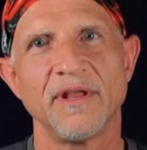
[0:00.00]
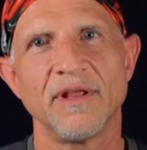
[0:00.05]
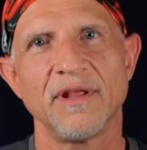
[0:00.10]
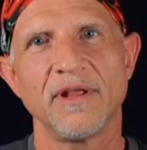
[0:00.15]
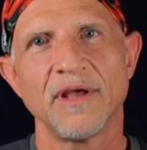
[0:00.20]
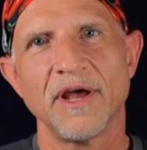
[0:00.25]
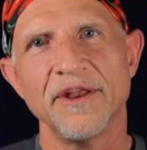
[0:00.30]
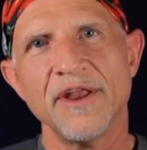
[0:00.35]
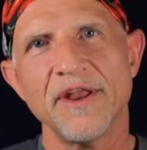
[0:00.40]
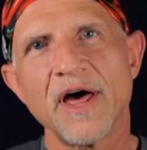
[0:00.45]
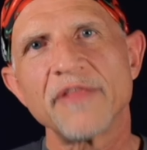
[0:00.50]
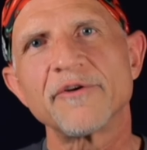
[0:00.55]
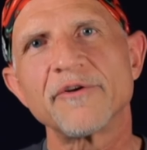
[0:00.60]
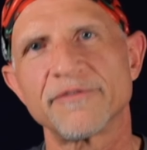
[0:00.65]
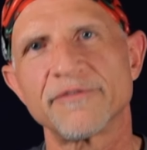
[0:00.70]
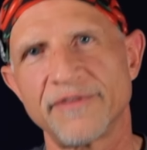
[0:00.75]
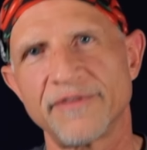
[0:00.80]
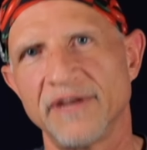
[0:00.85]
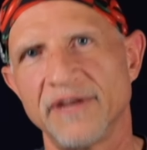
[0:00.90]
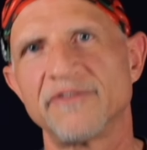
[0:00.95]
another
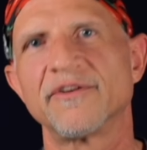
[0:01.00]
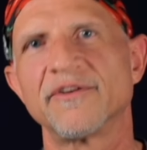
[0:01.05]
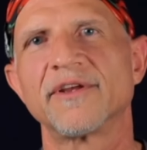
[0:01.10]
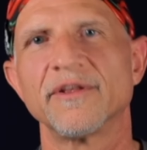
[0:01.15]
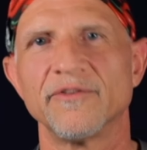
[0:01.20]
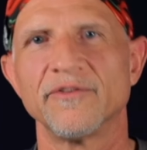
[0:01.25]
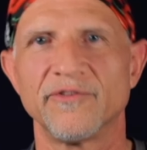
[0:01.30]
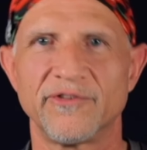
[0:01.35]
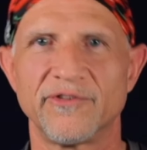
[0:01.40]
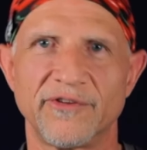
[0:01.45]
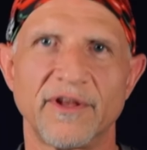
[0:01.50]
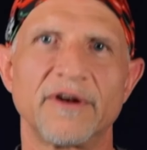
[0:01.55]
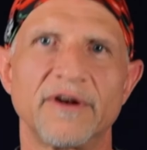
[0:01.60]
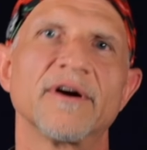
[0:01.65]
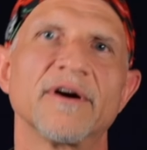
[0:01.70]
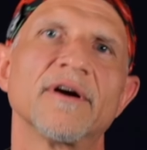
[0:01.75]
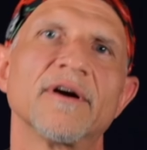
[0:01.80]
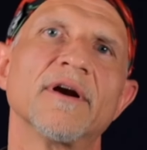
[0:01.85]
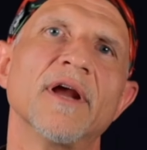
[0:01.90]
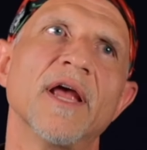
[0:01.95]
thing to
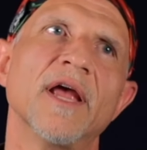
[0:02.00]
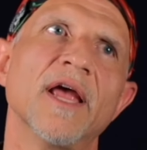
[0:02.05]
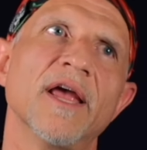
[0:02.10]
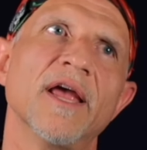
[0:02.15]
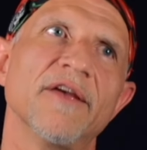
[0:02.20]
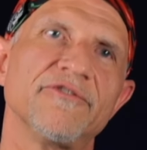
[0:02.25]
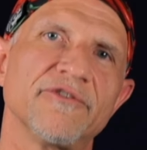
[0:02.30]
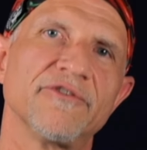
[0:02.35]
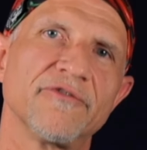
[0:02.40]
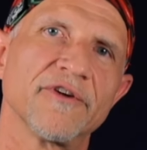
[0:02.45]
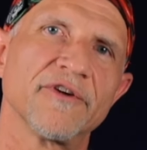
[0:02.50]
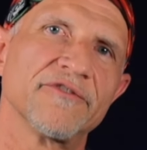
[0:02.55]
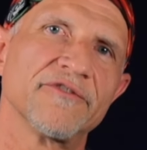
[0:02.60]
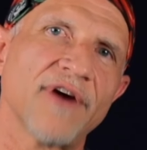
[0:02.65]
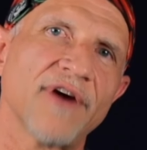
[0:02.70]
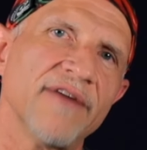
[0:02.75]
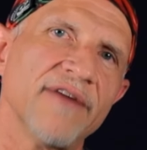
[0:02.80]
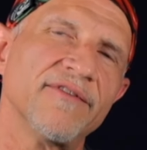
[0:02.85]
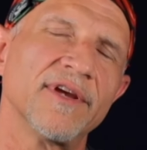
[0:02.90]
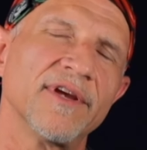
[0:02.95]
consider is if you're
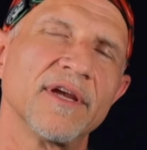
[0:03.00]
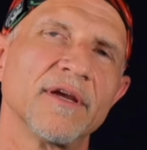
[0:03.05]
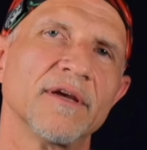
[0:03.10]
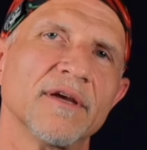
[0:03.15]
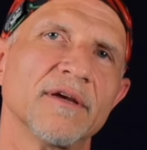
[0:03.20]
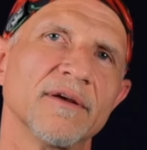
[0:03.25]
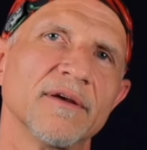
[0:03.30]
diving